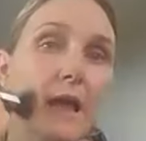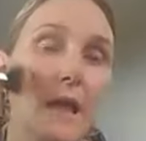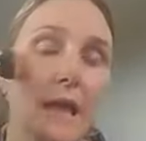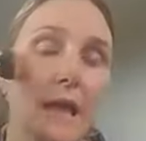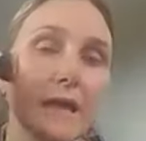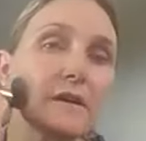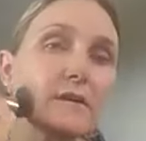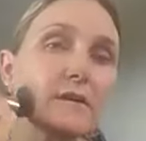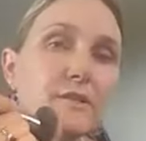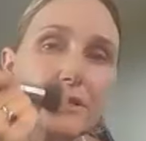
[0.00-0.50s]

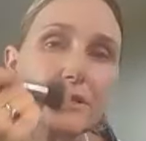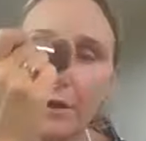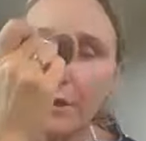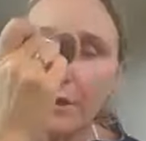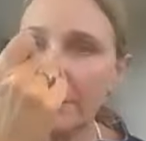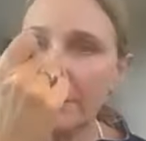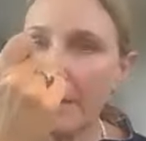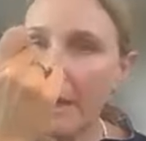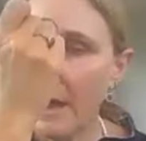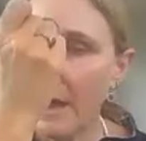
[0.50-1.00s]
And I'll show
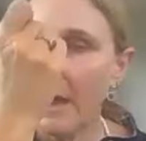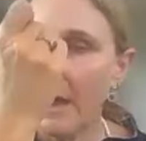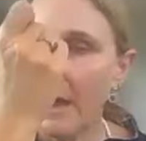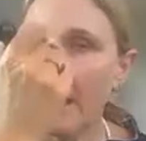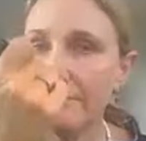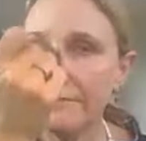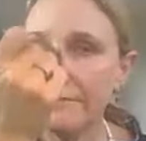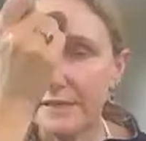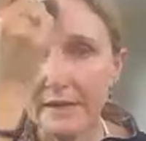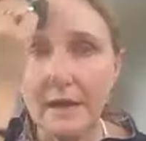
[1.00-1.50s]
you
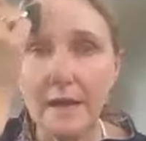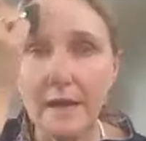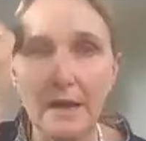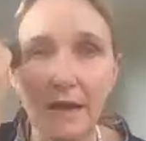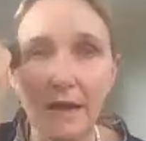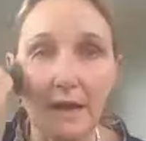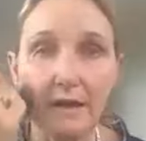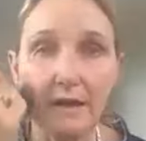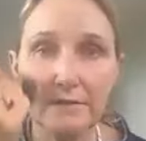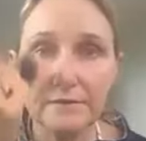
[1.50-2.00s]
half and
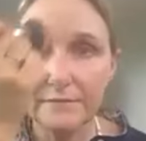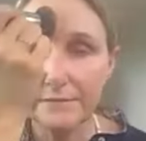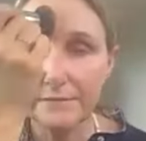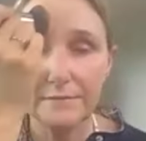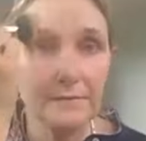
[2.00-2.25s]
half.